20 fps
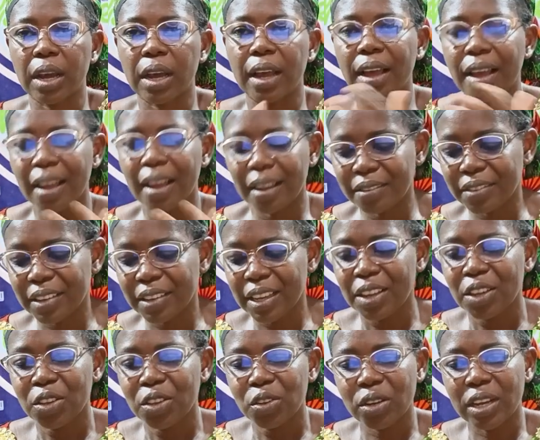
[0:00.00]

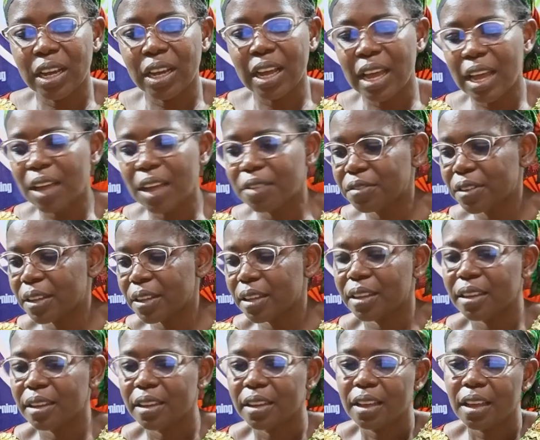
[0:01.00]
can have
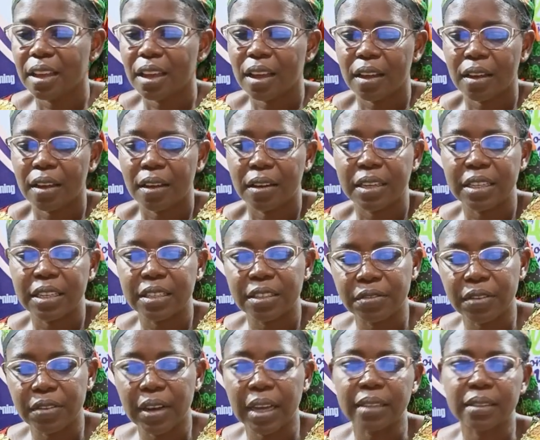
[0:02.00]
a
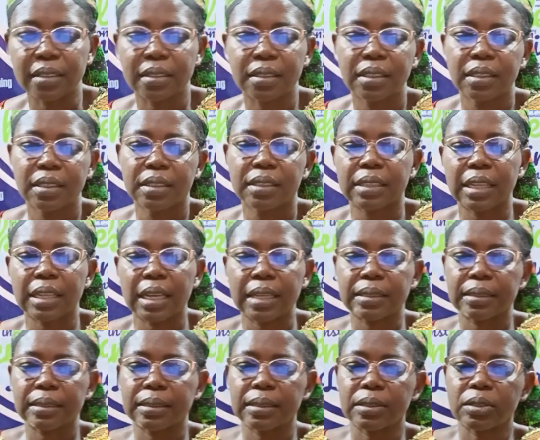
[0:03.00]
device
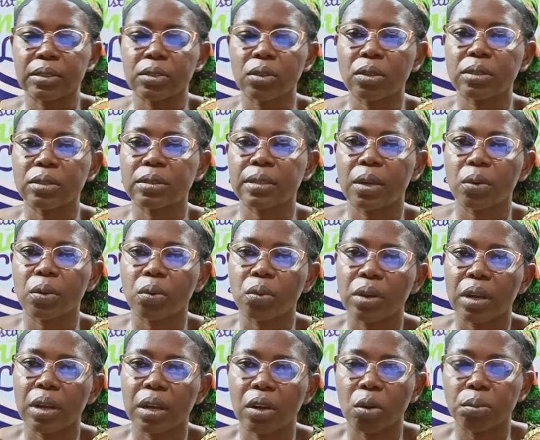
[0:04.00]
that is not
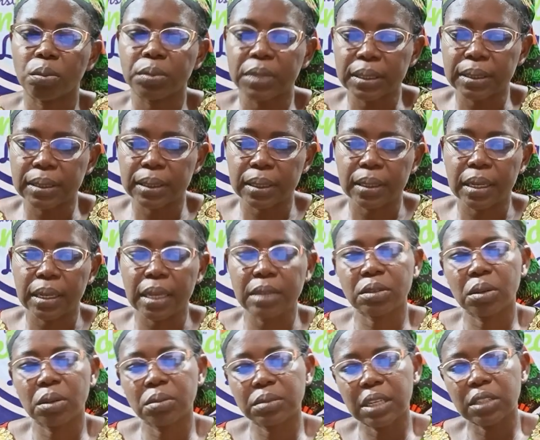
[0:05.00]
updated, and
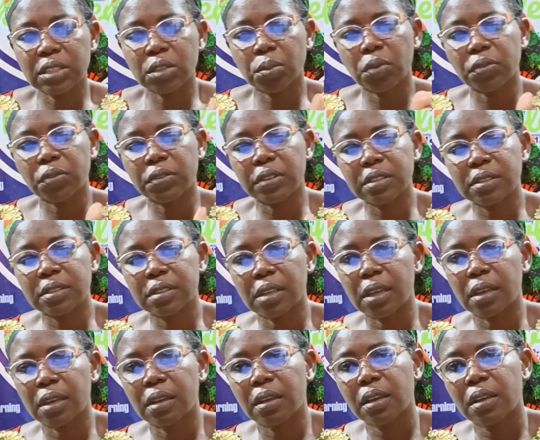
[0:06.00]
sometimes some of these
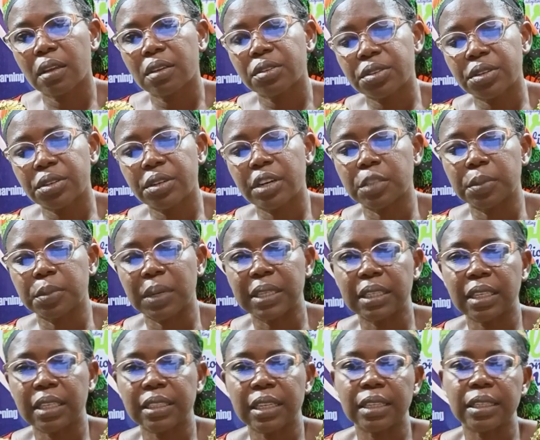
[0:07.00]
serials, by
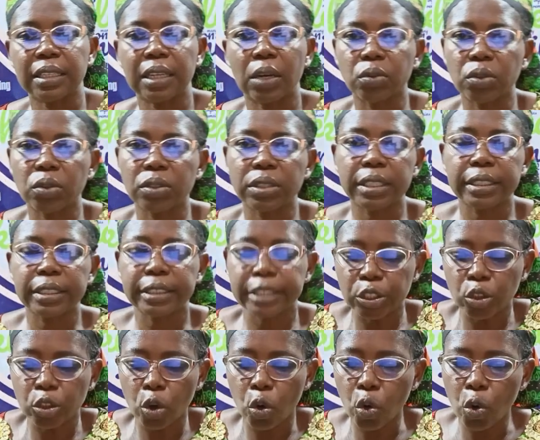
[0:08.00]
the time they are downloaded,
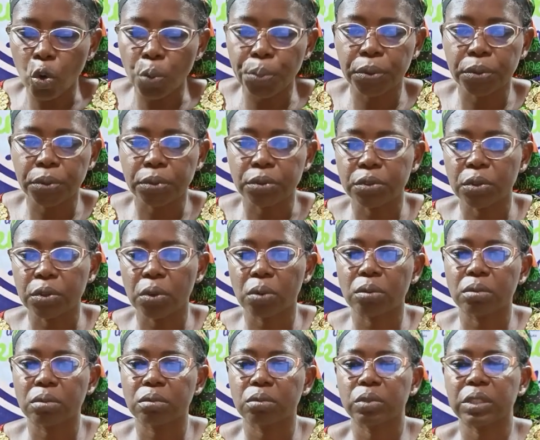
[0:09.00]
they don't open.
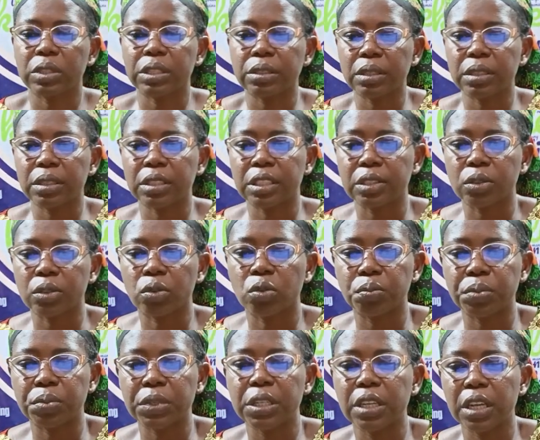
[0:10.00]
So it
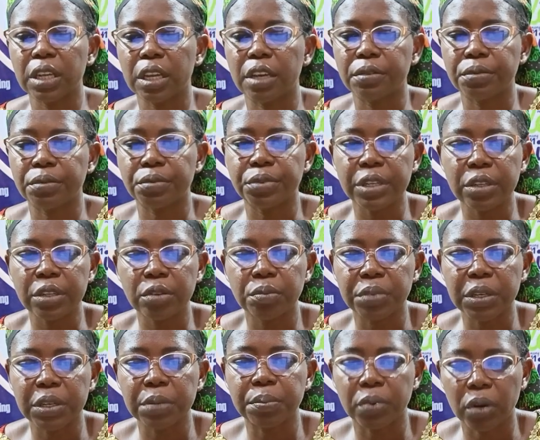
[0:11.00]
could be a real
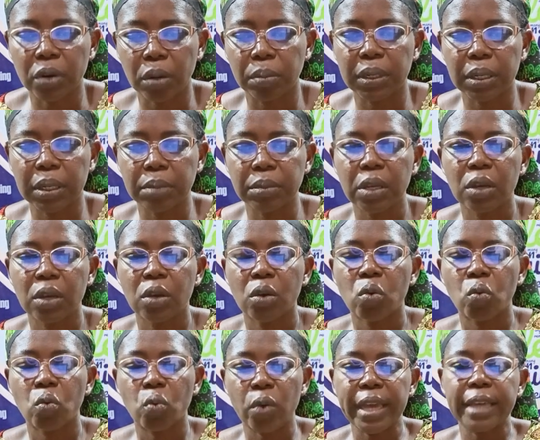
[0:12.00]
big problem
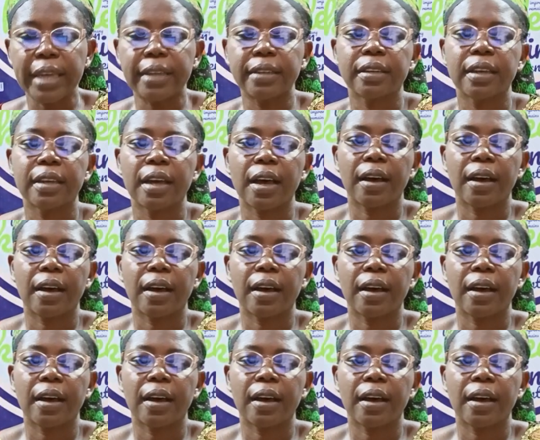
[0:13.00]
when